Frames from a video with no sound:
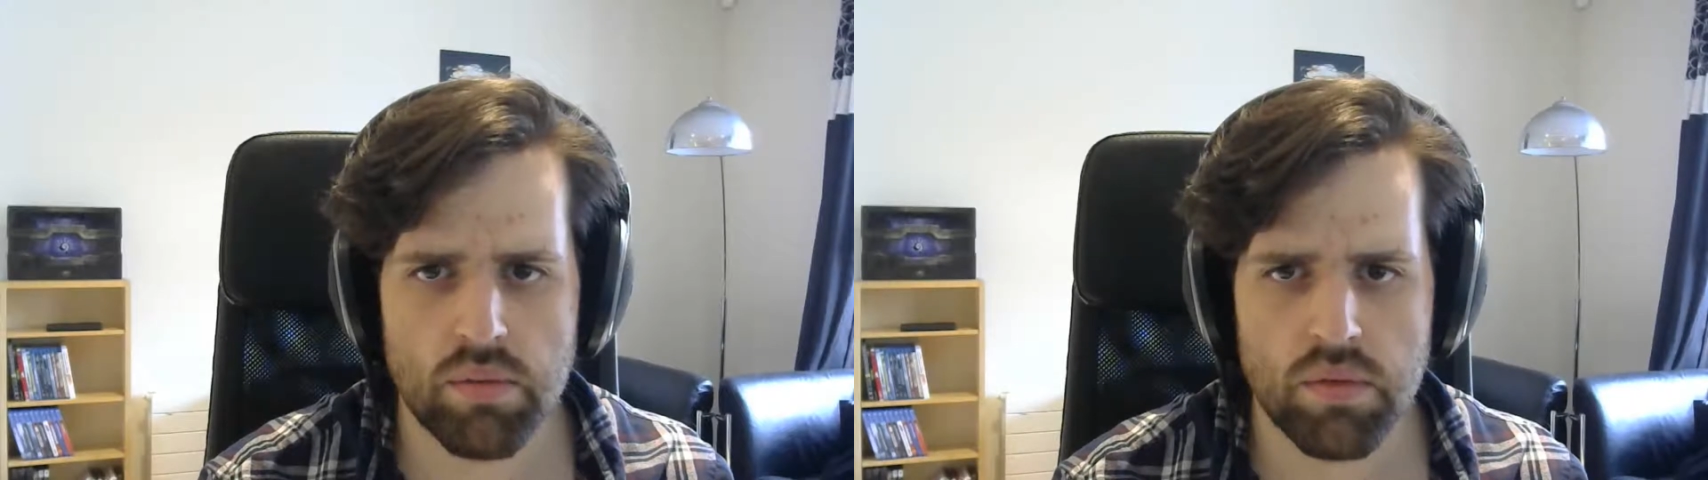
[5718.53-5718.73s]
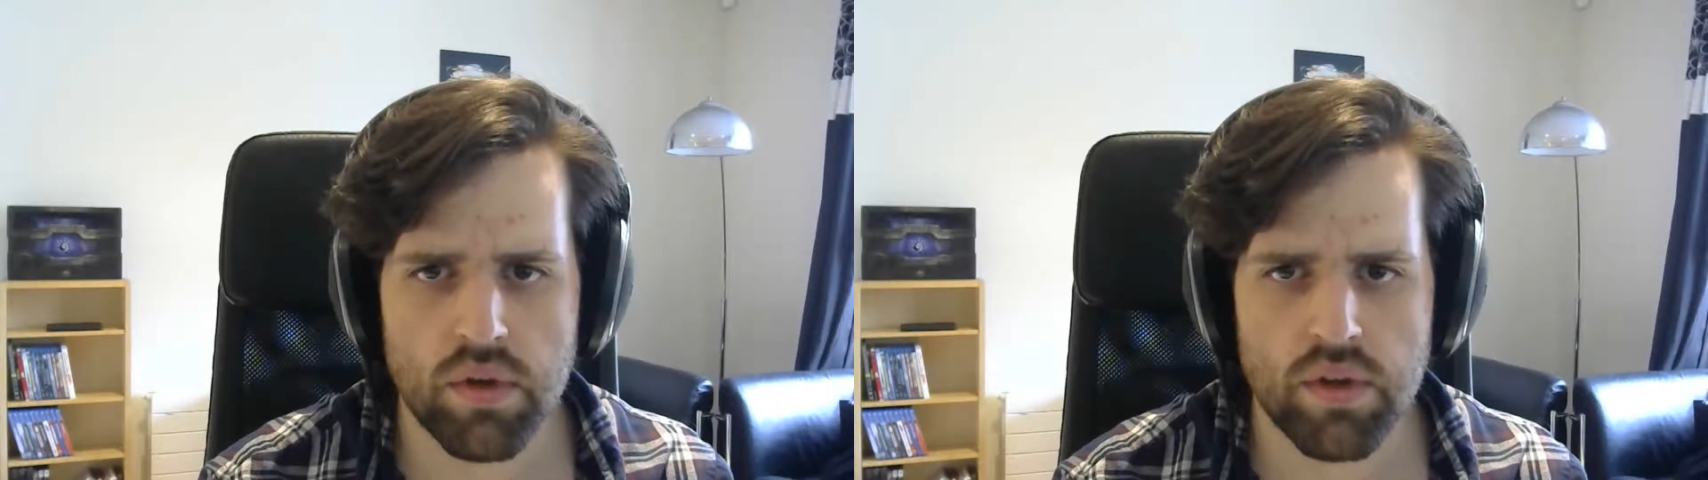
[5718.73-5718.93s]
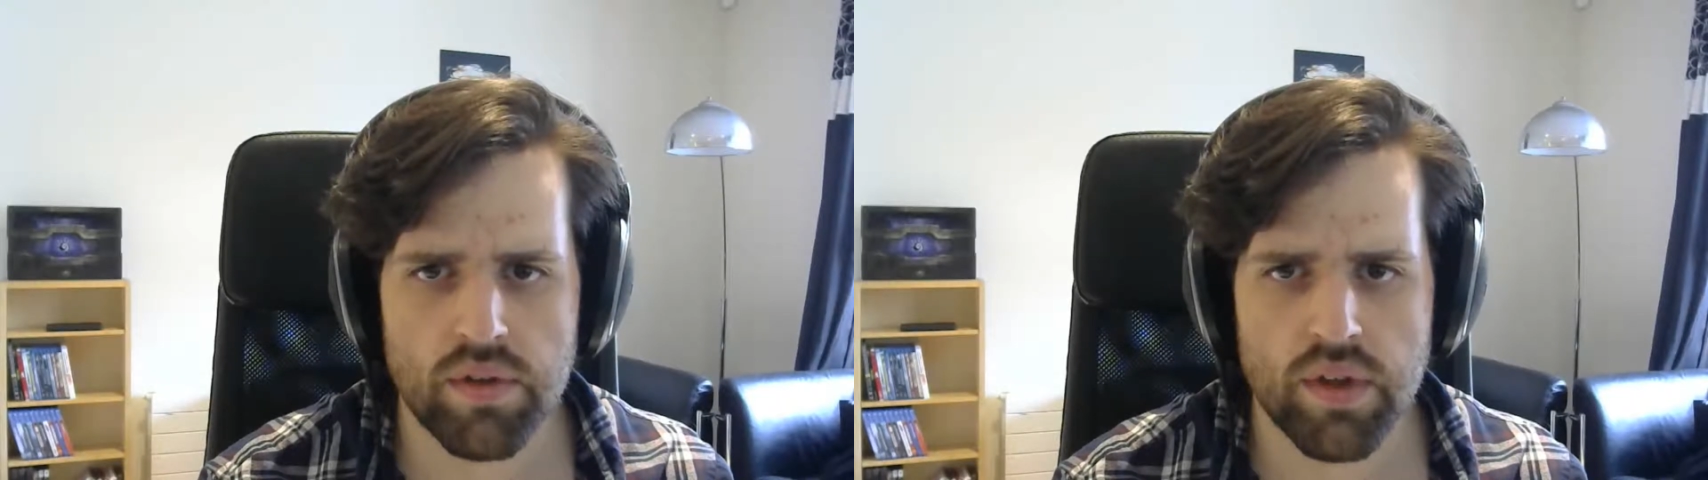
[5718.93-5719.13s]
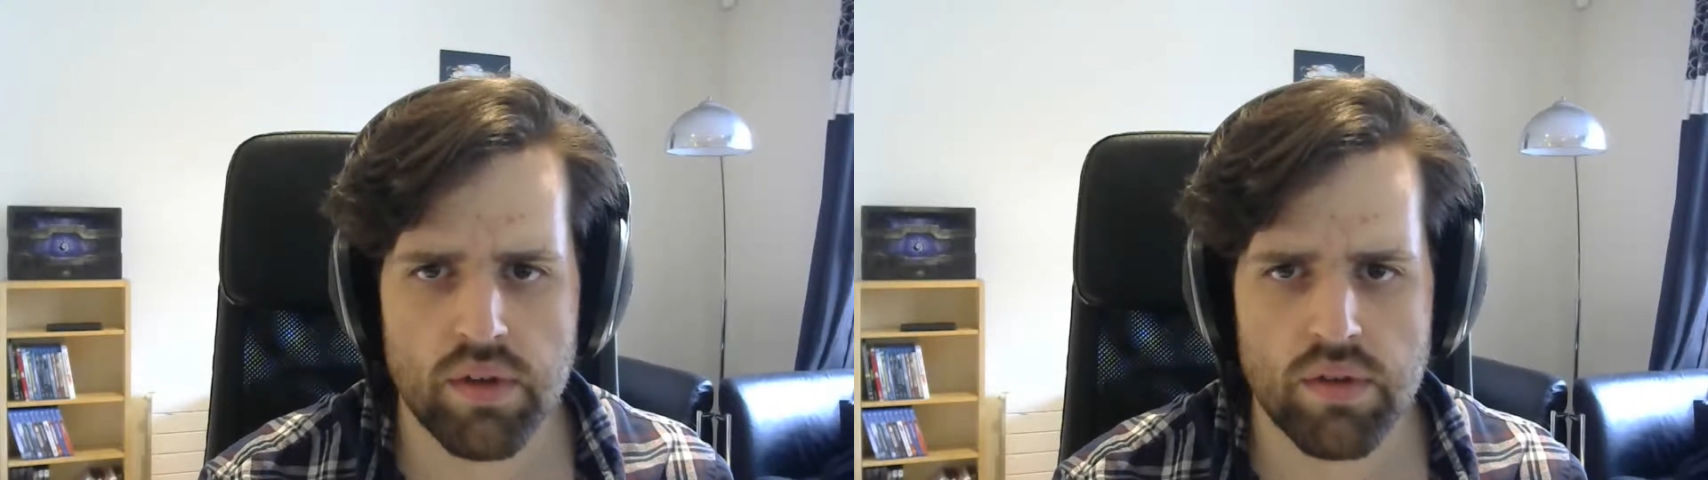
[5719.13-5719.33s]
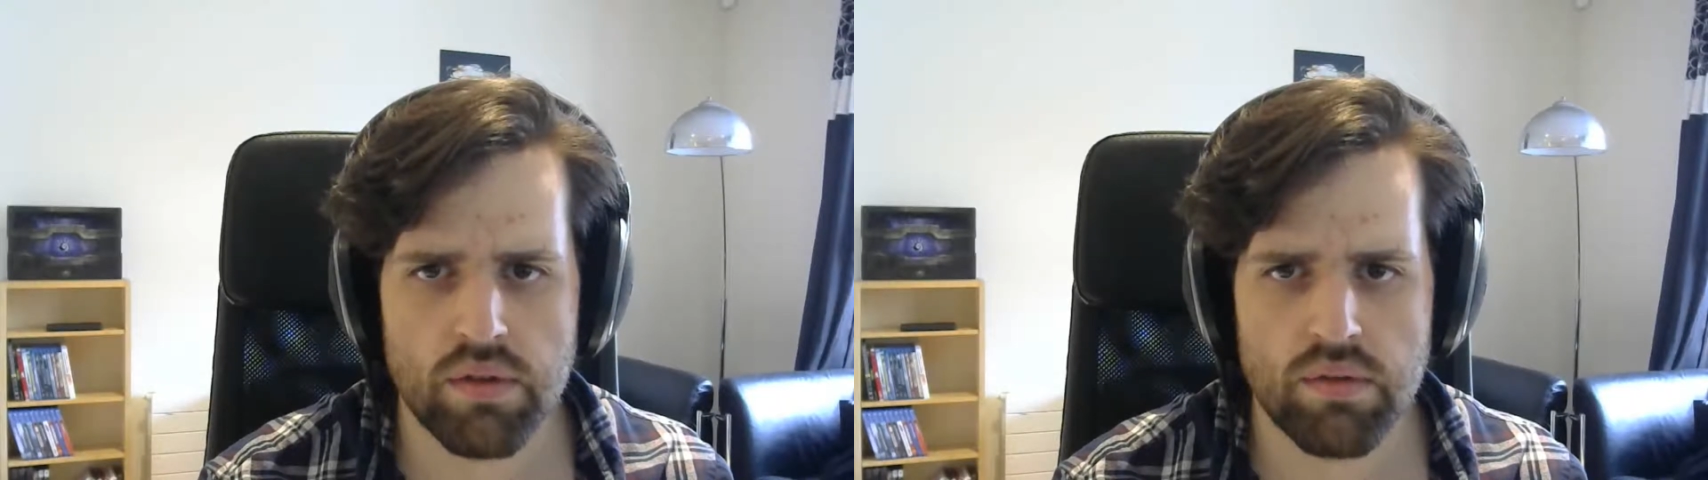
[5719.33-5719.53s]
because
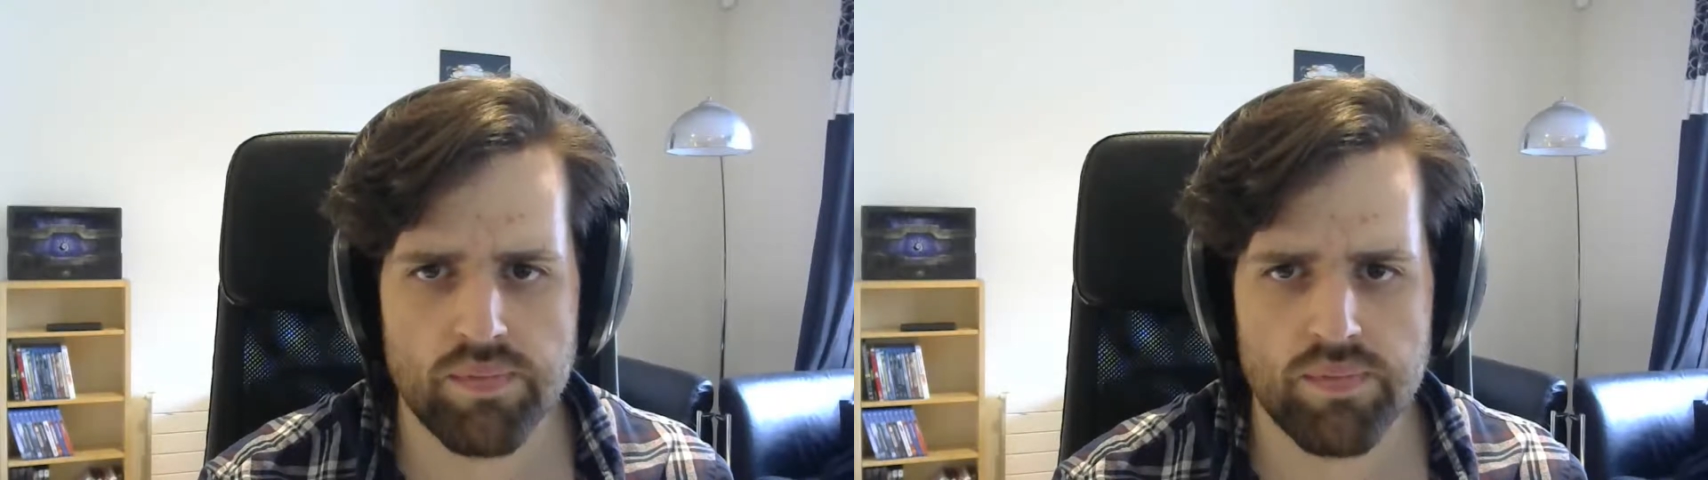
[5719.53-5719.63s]
that's